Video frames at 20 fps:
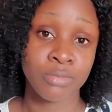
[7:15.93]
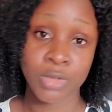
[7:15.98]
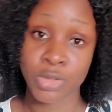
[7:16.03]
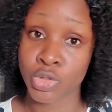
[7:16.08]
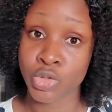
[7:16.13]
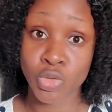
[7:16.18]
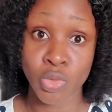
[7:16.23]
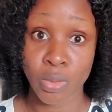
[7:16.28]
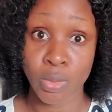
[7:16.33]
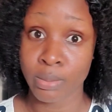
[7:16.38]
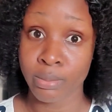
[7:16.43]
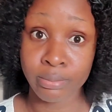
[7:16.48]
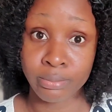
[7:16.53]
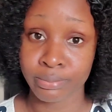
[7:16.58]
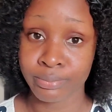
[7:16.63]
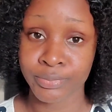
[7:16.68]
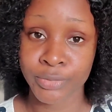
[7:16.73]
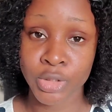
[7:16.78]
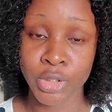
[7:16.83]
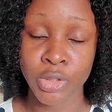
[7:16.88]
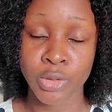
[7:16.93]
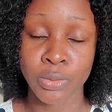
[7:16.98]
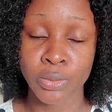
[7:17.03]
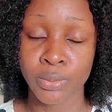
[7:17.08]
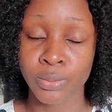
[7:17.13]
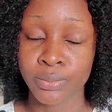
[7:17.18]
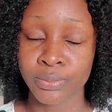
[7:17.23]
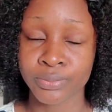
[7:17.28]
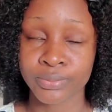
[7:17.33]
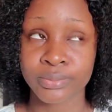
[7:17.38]
some, you know.
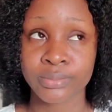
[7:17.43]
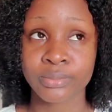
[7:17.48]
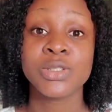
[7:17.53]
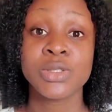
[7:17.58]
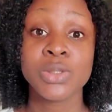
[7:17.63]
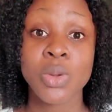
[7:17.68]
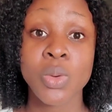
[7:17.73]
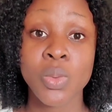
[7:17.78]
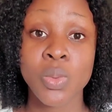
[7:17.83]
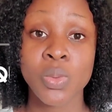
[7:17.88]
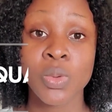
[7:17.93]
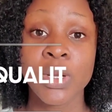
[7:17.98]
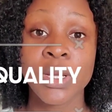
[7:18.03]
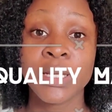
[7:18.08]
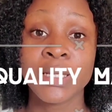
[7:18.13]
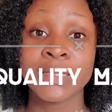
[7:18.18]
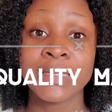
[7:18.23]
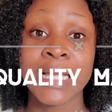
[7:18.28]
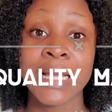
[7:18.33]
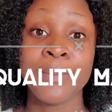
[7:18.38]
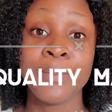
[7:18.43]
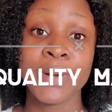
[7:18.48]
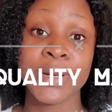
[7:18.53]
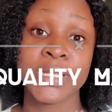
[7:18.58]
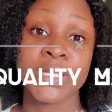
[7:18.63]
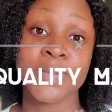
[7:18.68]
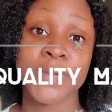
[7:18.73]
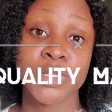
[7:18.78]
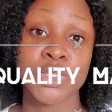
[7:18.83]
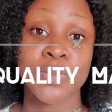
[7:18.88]
So that
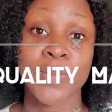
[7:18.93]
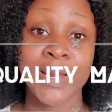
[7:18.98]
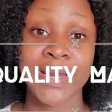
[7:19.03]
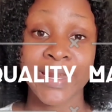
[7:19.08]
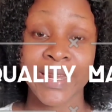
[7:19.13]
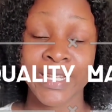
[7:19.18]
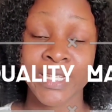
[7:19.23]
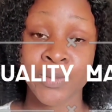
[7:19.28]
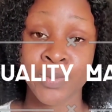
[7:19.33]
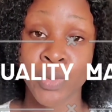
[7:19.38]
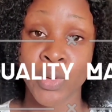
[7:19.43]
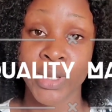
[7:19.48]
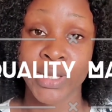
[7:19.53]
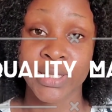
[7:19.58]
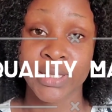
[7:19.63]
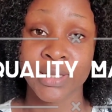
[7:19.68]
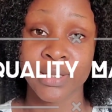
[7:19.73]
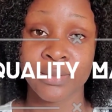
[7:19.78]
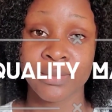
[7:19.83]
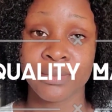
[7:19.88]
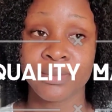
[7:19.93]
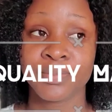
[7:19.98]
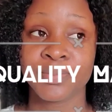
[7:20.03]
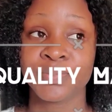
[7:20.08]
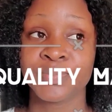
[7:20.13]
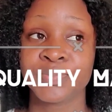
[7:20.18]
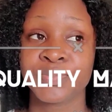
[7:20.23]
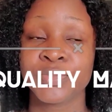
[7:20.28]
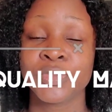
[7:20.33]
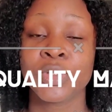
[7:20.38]
brings me to my next point:
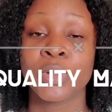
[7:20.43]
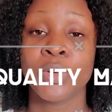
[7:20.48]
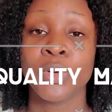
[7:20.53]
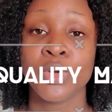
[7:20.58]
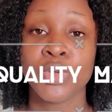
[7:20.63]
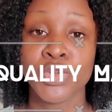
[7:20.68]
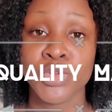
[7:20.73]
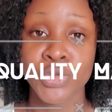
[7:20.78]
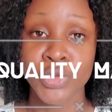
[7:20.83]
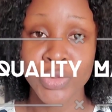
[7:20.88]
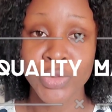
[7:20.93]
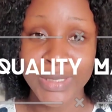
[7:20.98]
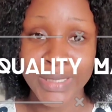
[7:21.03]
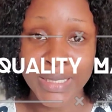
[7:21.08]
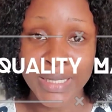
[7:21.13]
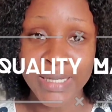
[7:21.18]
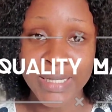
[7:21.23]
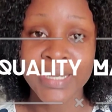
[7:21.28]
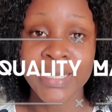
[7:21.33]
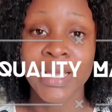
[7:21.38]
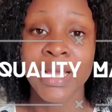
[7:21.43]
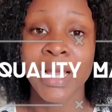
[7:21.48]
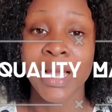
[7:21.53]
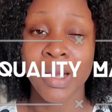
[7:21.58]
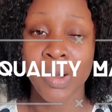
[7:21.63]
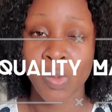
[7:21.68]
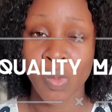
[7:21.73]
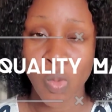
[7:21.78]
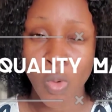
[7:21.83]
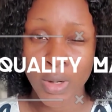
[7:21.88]
using
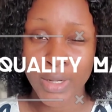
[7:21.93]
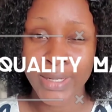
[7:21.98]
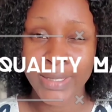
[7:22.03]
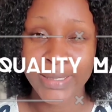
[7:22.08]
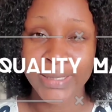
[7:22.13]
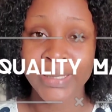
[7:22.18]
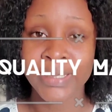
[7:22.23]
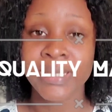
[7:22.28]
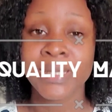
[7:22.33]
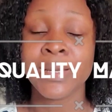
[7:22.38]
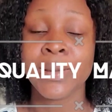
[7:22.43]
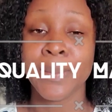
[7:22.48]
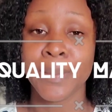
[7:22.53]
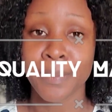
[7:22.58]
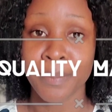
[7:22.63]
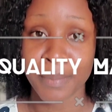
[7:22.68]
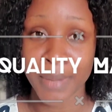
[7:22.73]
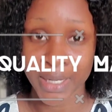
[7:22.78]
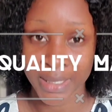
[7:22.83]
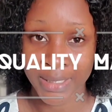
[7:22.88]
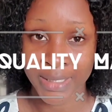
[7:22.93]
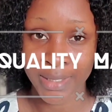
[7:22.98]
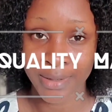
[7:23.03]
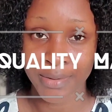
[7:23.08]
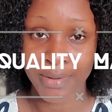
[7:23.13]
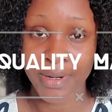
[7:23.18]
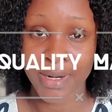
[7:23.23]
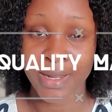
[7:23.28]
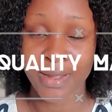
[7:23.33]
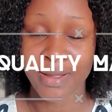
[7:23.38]
a quality material.